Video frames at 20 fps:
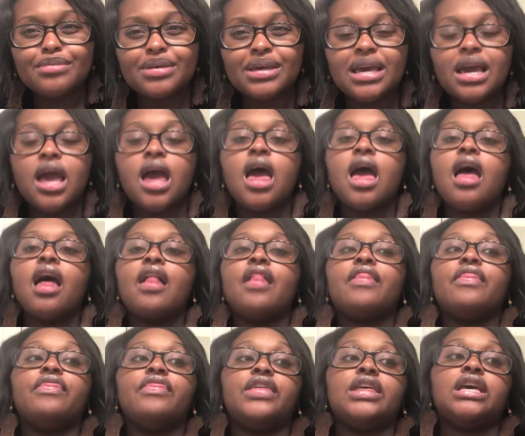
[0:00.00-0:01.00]
be,
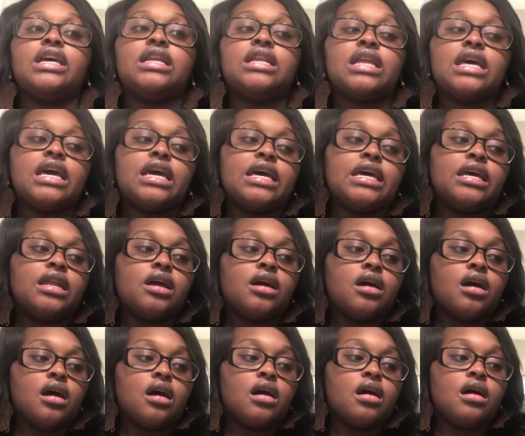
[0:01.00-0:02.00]
then it
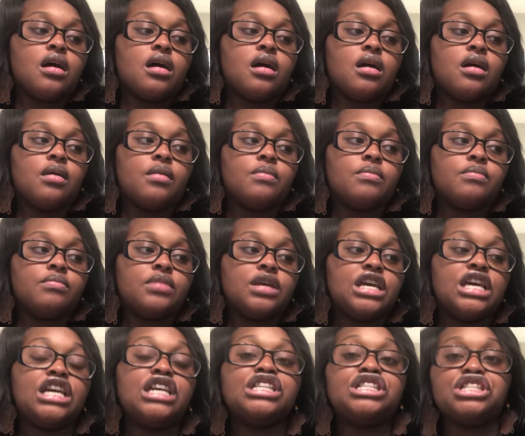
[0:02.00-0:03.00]

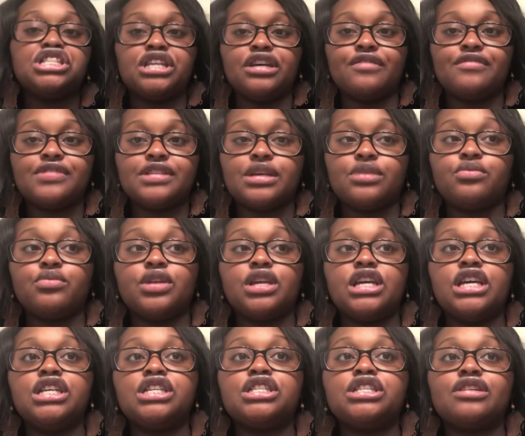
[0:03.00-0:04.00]
he shifts, and when
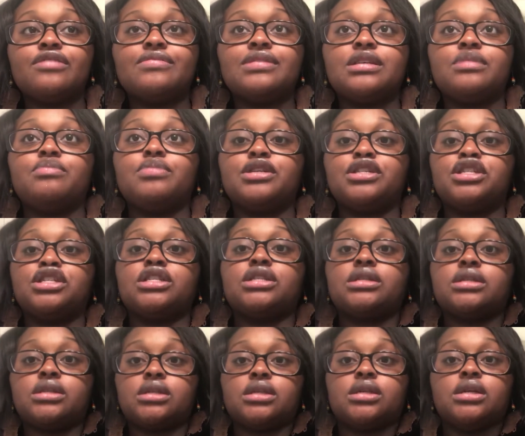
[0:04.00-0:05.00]
he shifts, he
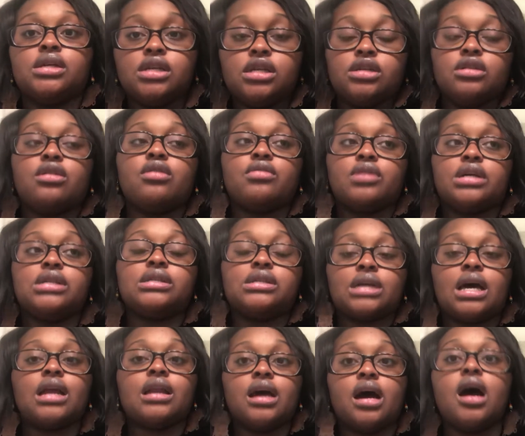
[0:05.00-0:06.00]
pushes, he's
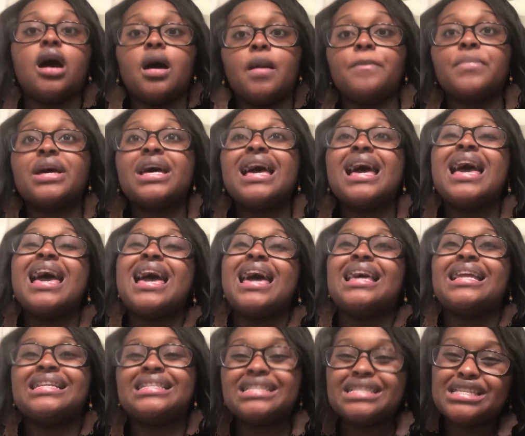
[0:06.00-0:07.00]
kind of up,
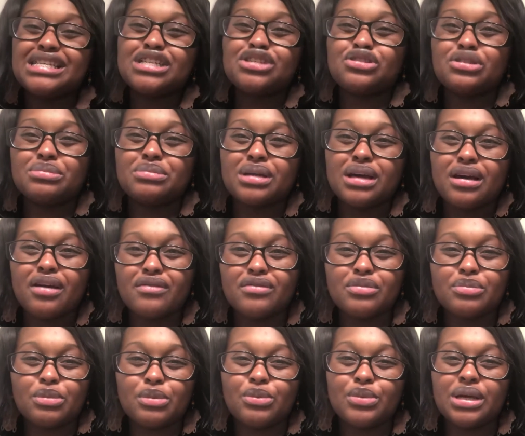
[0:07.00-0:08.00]
and it's just extremely
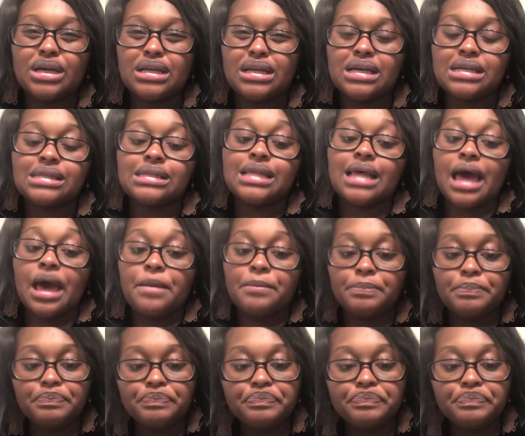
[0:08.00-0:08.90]
uncomfortable when he does that.